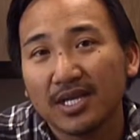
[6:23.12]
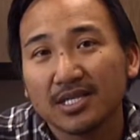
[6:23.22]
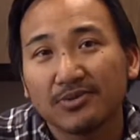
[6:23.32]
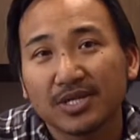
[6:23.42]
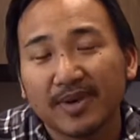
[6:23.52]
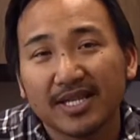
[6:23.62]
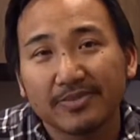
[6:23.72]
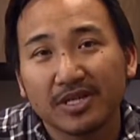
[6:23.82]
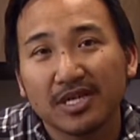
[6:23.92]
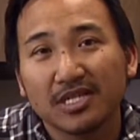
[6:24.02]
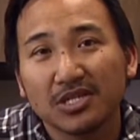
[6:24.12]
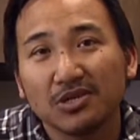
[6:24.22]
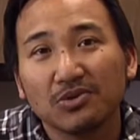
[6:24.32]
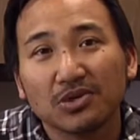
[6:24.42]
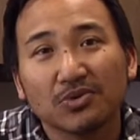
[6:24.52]
the
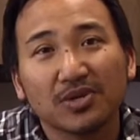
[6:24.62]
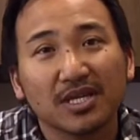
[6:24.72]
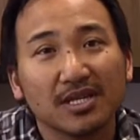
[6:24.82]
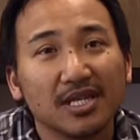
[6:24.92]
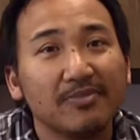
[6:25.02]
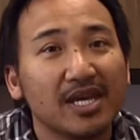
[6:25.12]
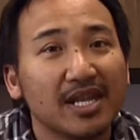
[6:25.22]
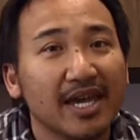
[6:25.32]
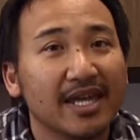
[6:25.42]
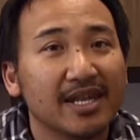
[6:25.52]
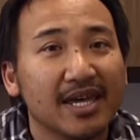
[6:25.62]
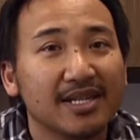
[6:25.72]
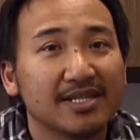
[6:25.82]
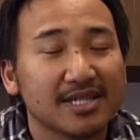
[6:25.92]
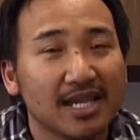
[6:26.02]
responsibility to really limit
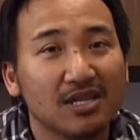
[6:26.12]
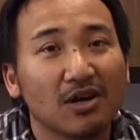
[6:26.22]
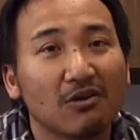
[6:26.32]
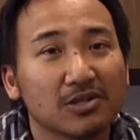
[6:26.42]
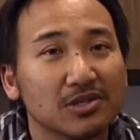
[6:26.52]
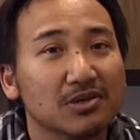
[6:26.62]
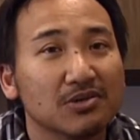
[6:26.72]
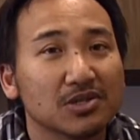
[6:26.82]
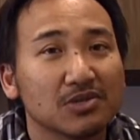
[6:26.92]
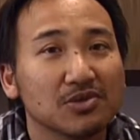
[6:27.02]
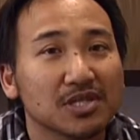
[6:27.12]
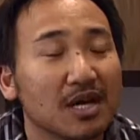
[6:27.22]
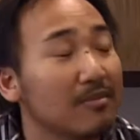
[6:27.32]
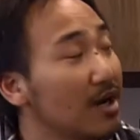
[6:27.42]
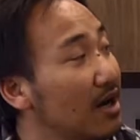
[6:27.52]
and say no to some